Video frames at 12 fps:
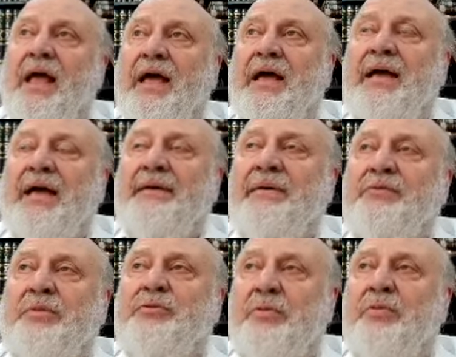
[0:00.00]
uh,
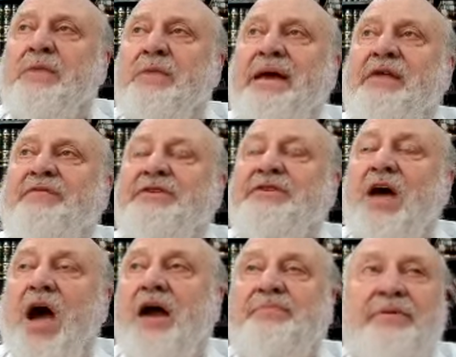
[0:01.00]
what about if it's a
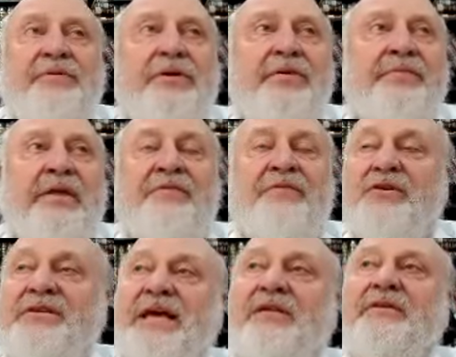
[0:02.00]
hard, um, if you
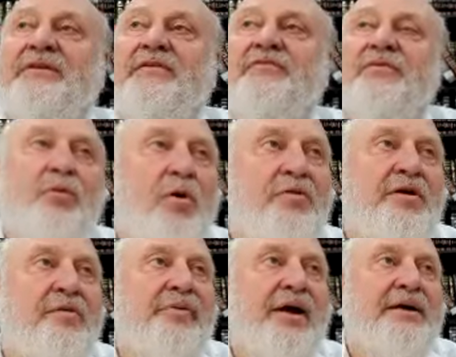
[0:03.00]
sell it to him for more than
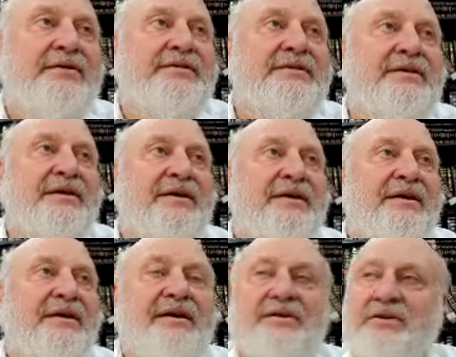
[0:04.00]
the price?
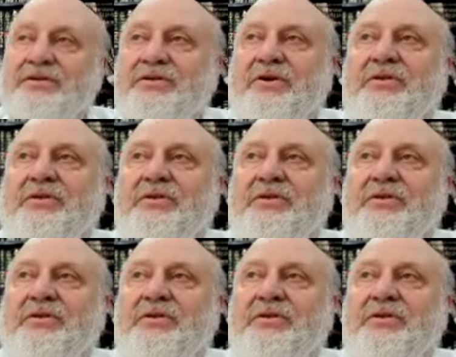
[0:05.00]
So